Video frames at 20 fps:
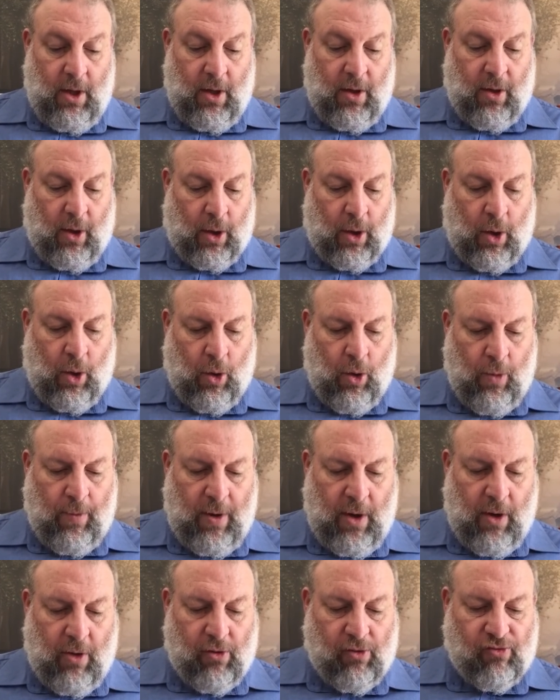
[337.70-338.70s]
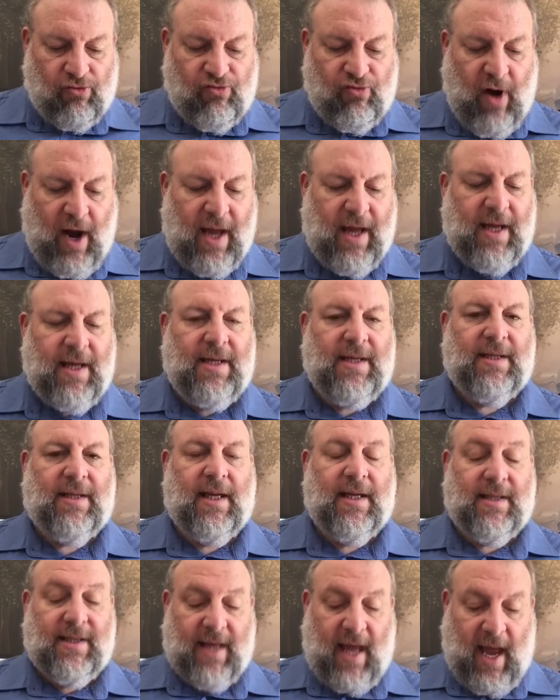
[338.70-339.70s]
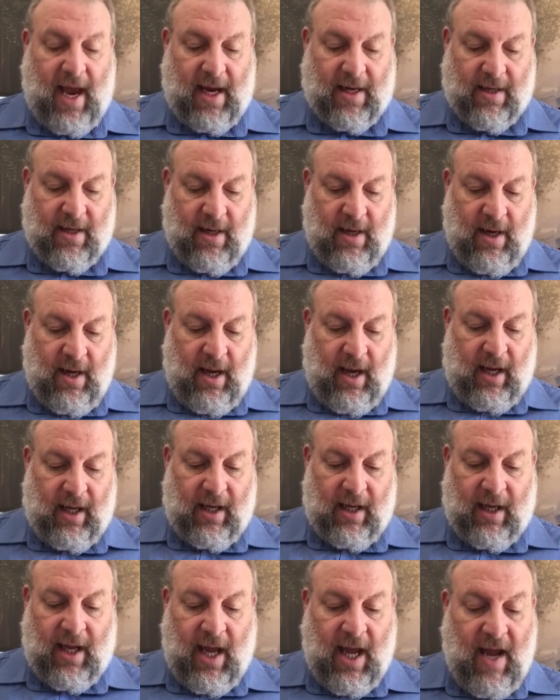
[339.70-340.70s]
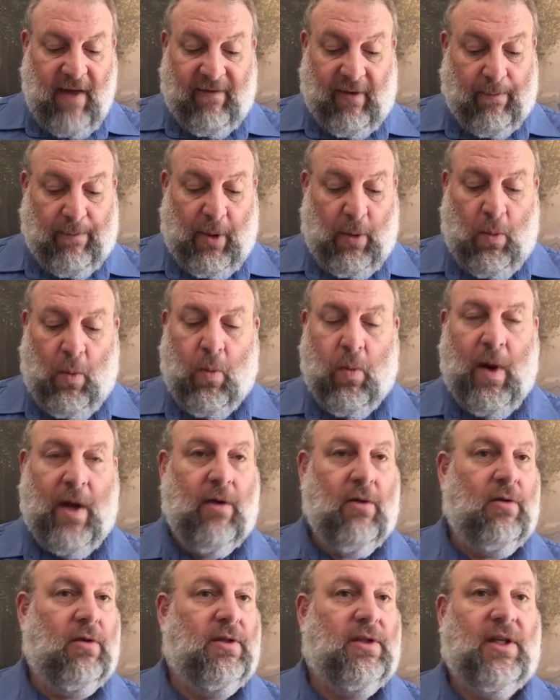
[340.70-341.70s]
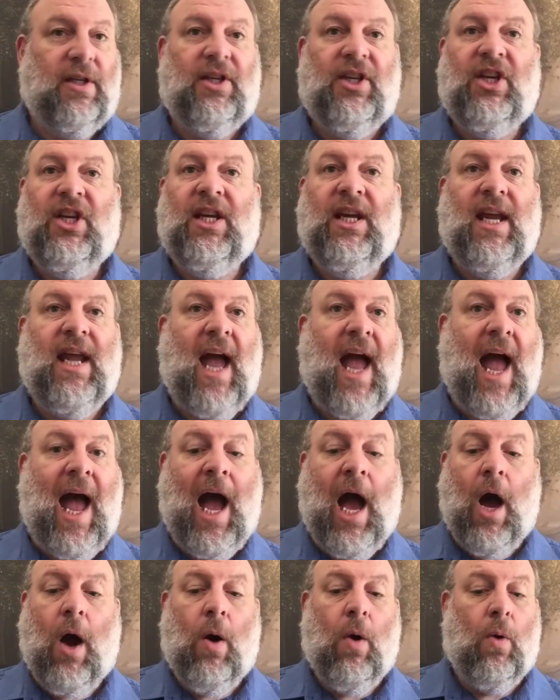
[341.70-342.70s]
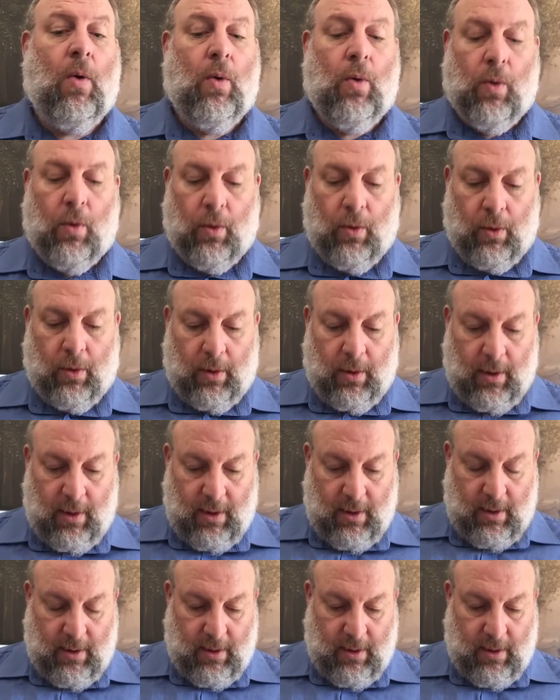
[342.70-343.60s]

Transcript: The cub raised its head and gave a bewildered yowl.